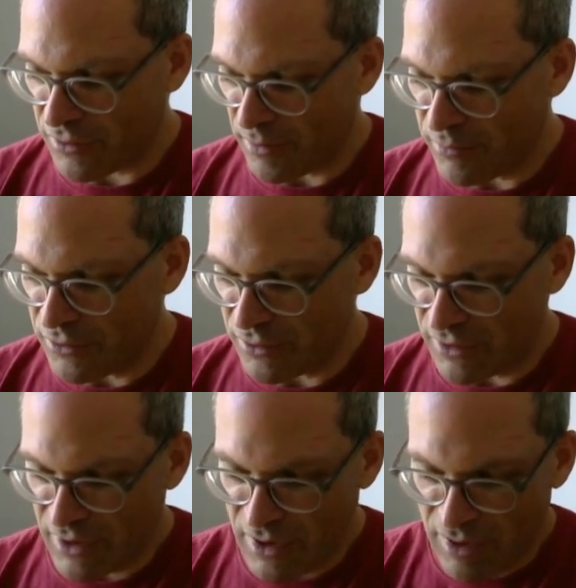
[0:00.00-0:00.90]

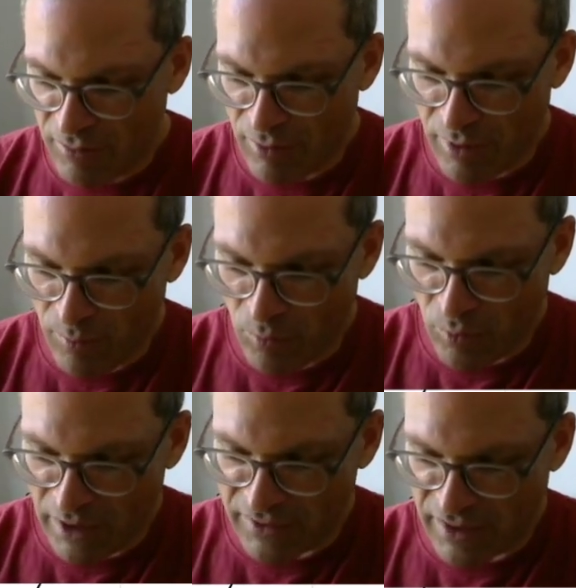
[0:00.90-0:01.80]
compute
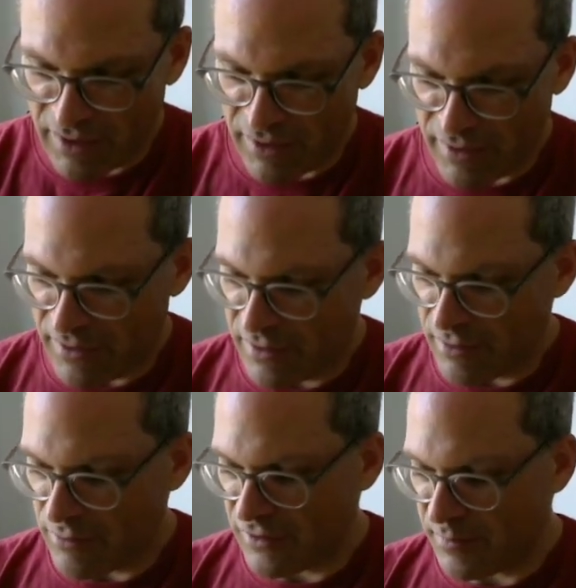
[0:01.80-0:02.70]
what are the
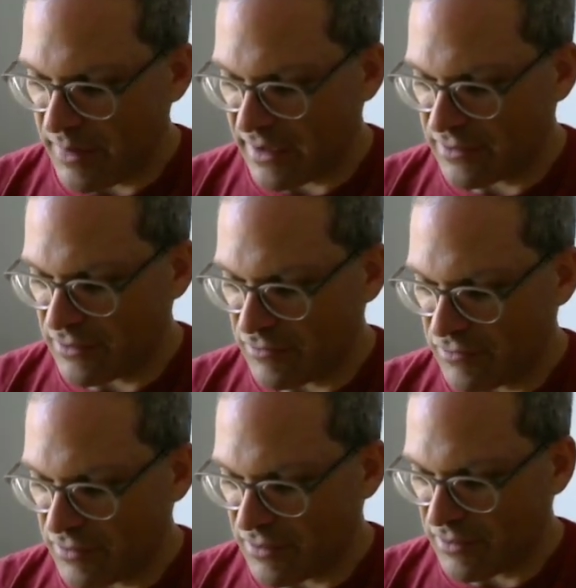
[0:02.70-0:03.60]
respective
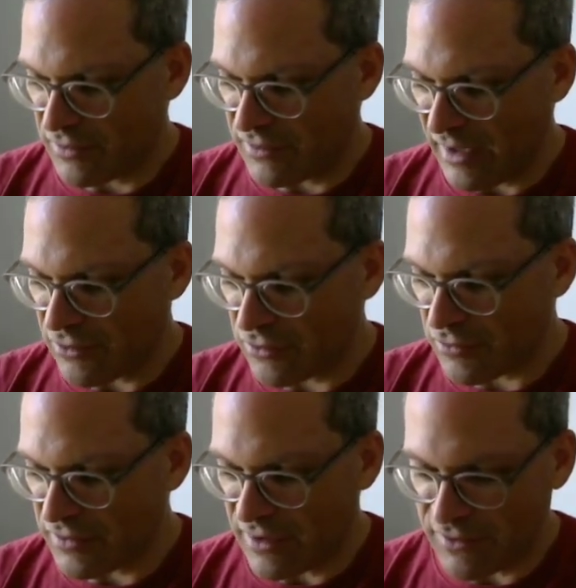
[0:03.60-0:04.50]
centers of
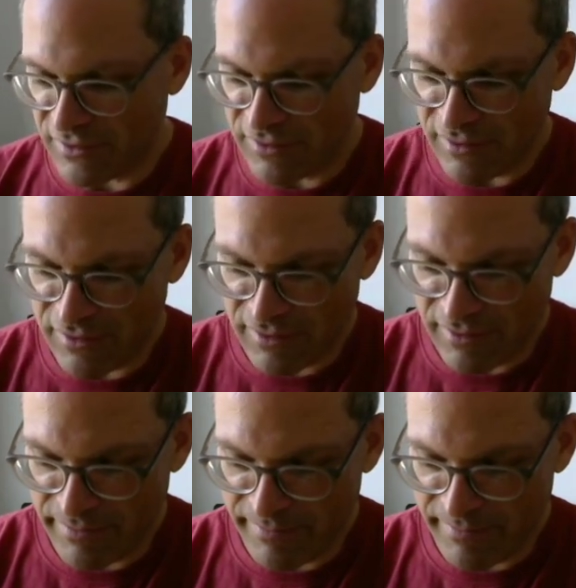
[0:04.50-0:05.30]
the instances.